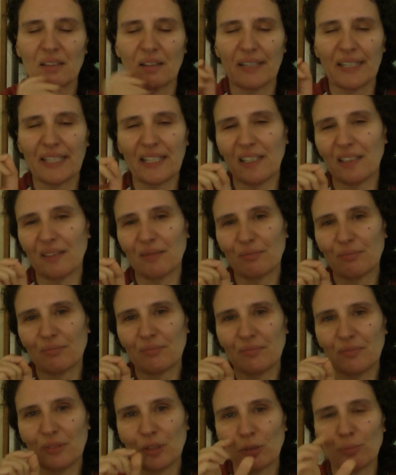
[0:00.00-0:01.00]
tiny
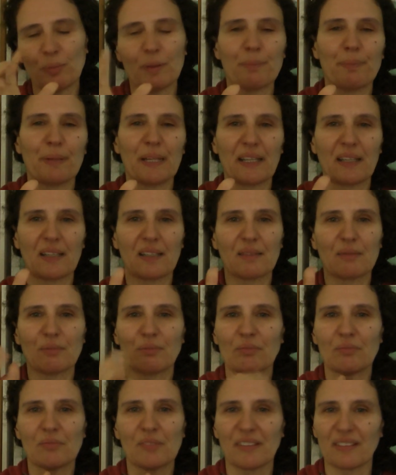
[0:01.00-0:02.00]
be big,
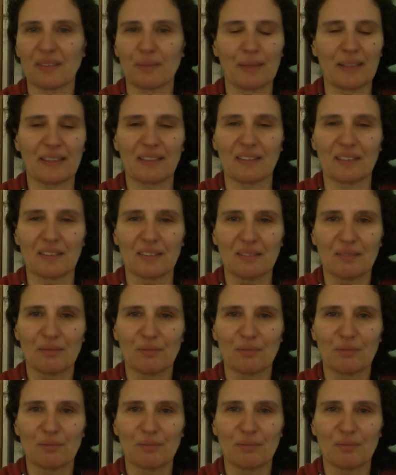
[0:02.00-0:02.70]
doesn't matter.